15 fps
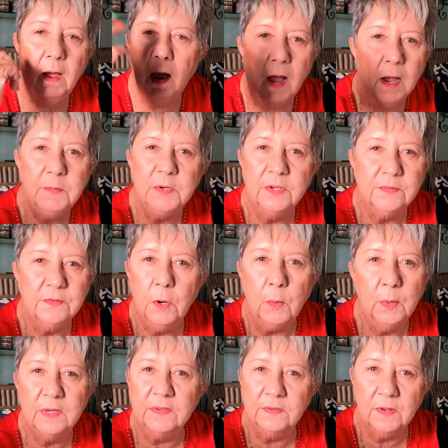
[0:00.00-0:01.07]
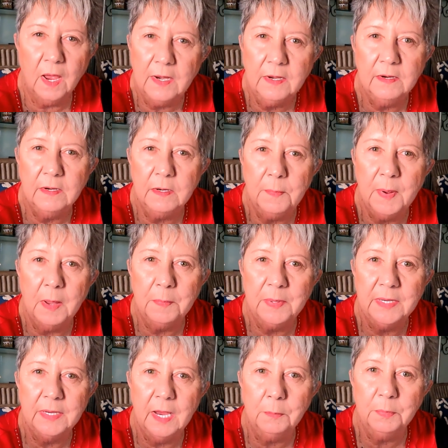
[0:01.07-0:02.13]
I'm just so excited about
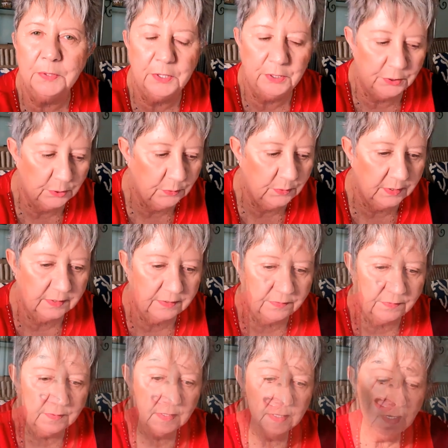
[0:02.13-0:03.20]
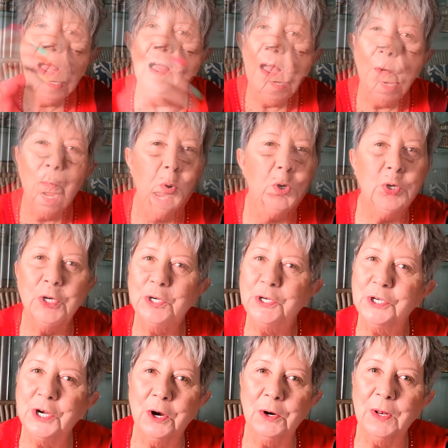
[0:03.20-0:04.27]
being able to do this. We're going to
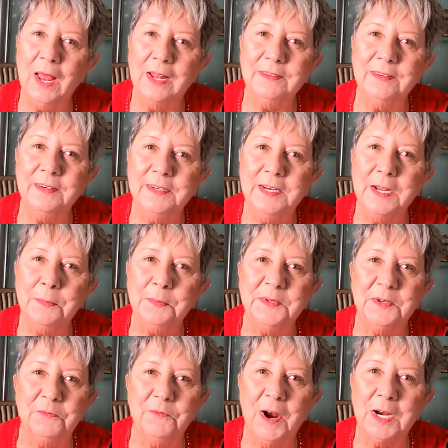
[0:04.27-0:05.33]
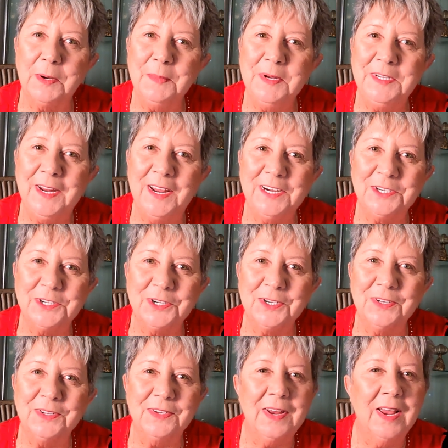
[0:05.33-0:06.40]
share lots of tips and
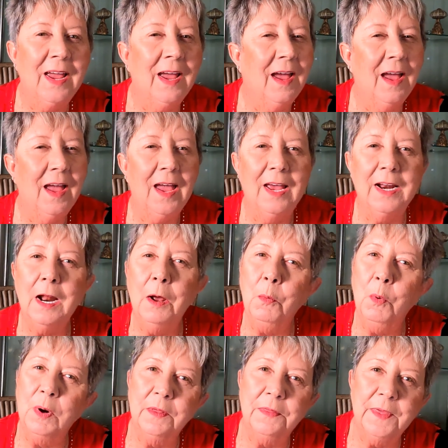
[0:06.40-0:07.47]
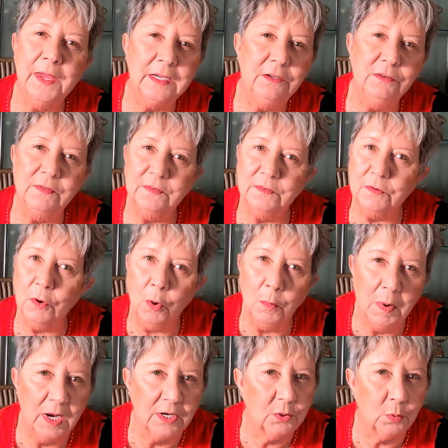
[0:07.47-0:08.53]
recommendations, and I want to thank you so
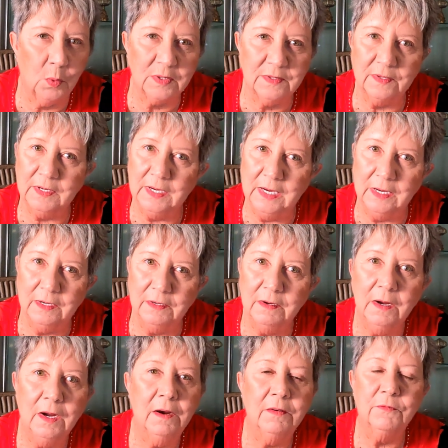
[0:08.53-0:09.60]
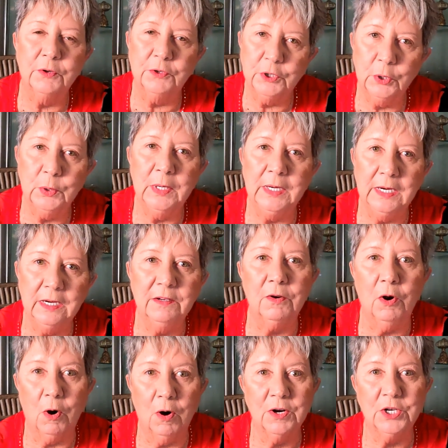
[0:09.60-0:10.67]
much once again for tuning
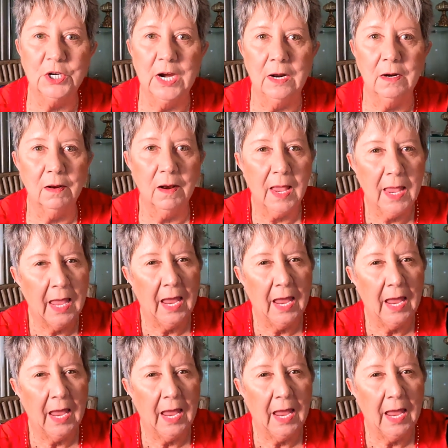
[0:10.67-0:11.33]
into our channel.